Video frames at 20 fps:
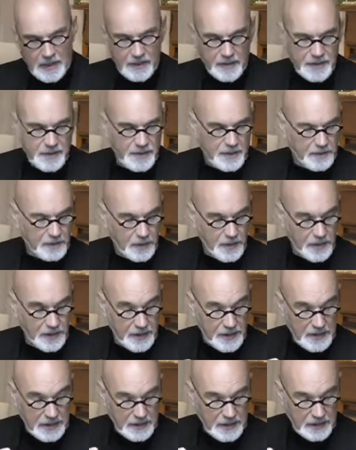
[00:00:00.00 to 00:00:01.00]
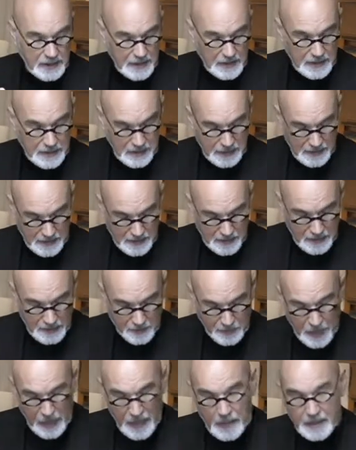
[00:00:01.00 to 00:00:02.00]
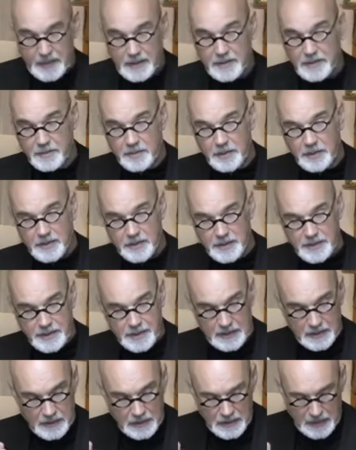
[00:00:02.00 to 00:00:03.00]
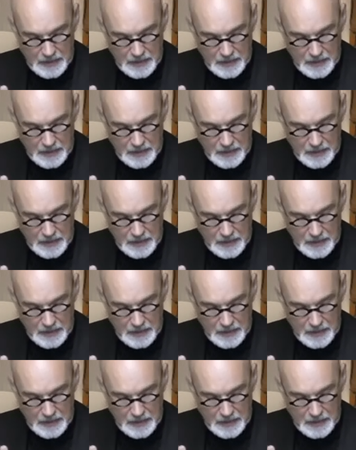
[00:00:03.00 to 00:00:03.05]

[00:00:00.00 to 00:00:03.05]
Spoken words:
This is when the body is producing